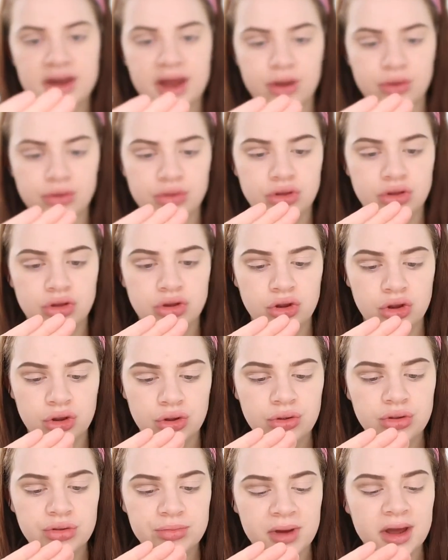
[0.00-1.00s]
nails.
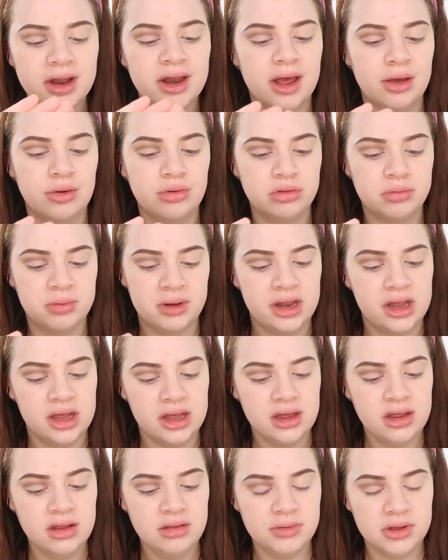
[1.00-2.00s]
Excuse my nails
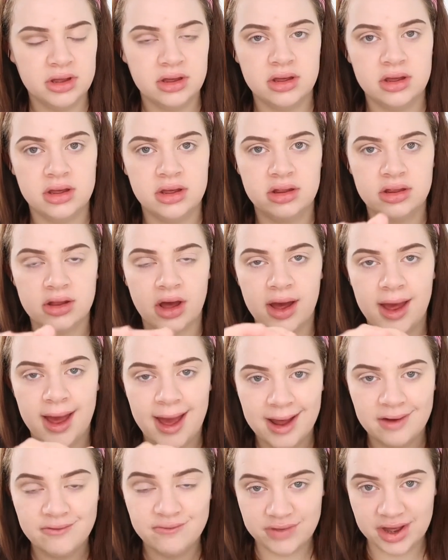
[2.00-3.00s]
please, because I
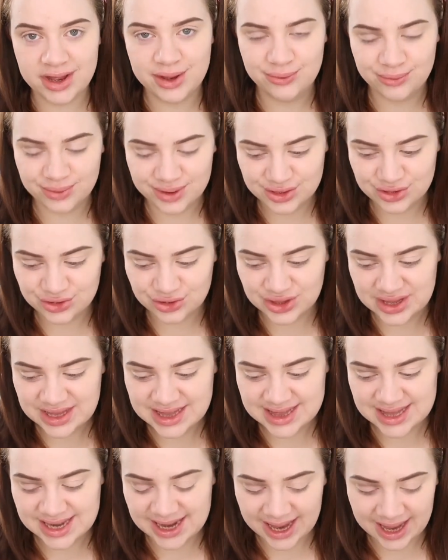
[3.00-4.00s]
had fake ones on
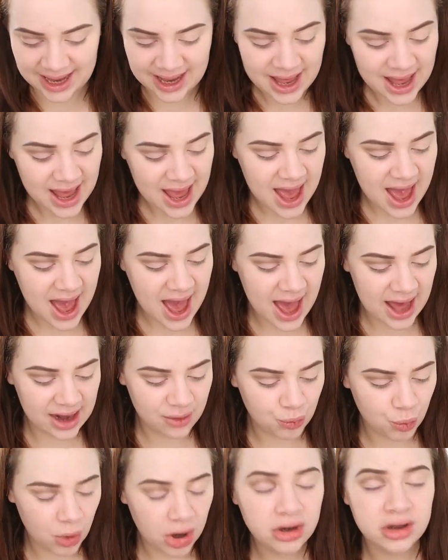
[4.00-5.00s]
yesterday
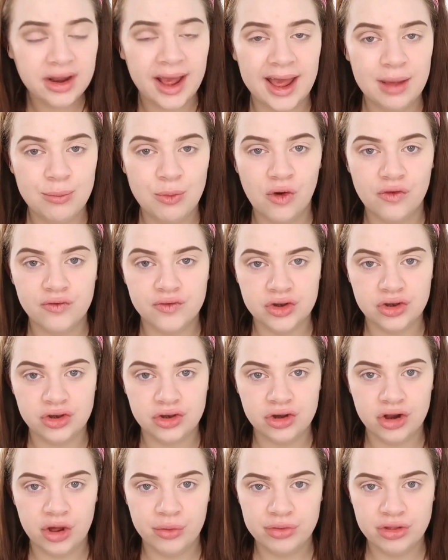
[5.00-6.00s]
and one came off, and
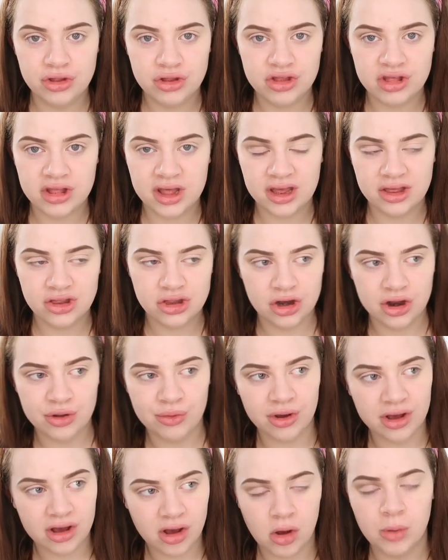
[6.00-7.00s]
you know when you just think, do you
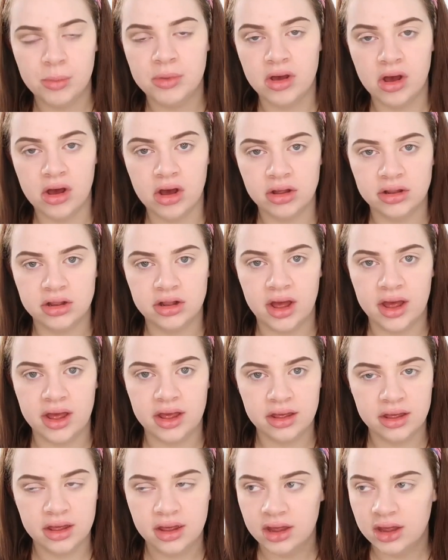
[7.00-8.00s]
know what, I can't be arsed,
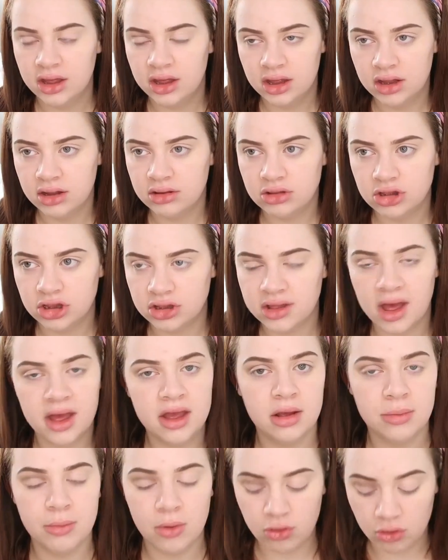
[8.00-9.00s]
like just
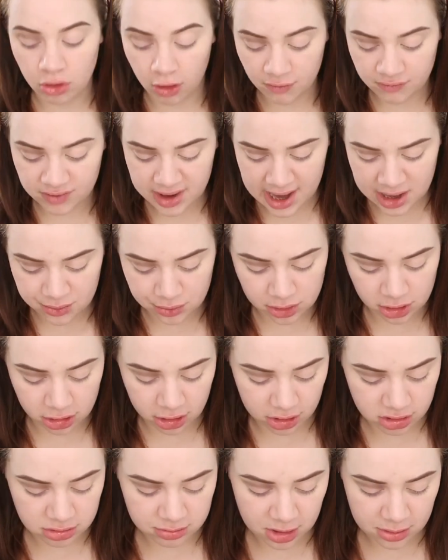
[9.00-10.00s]
take them all off. I had one of
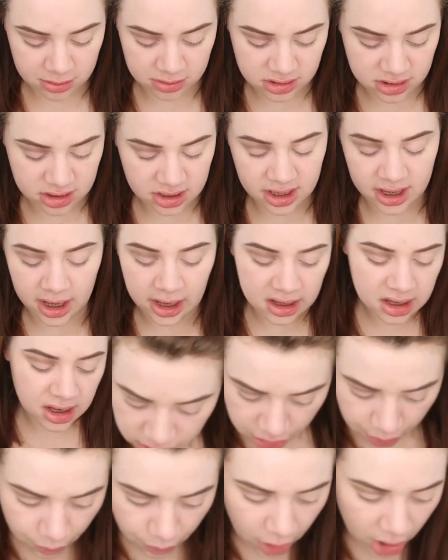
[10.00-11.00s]
those moments today.
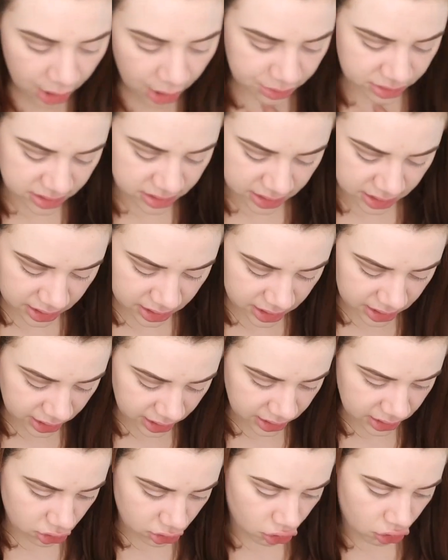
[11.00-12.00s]
So what I was
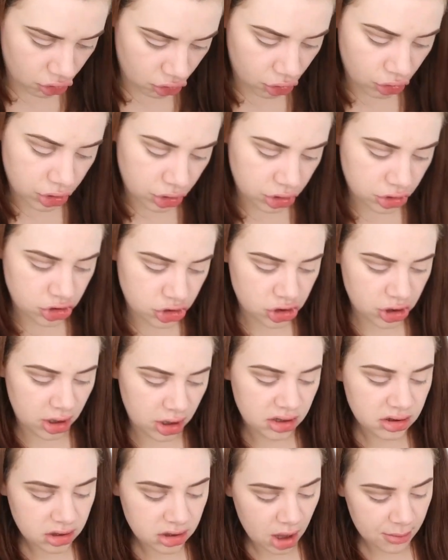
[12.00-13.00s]
thinking on
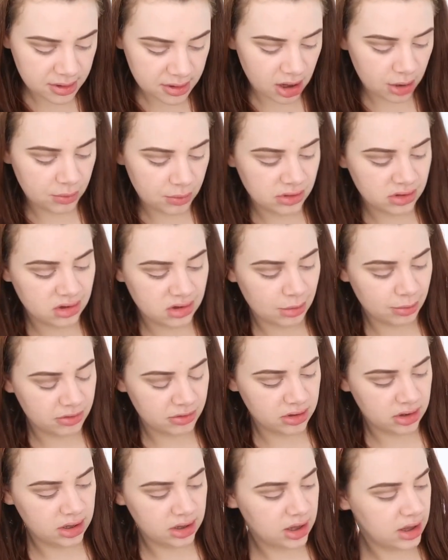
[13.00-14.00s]
just coming up with
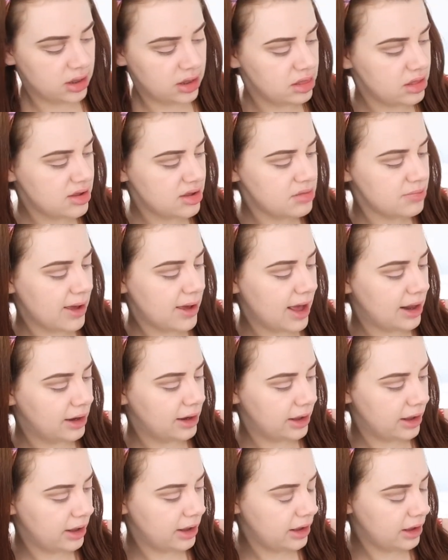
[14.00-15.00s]
something in this
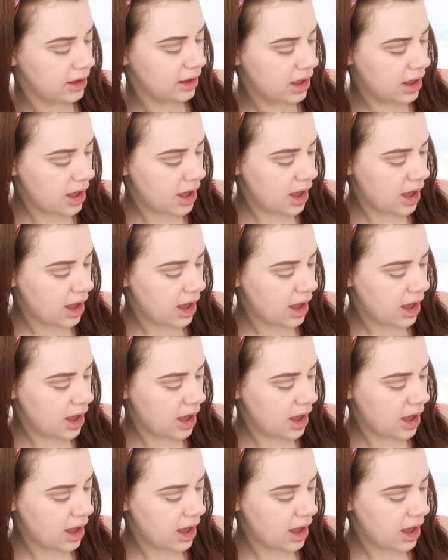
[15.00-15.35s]
palette,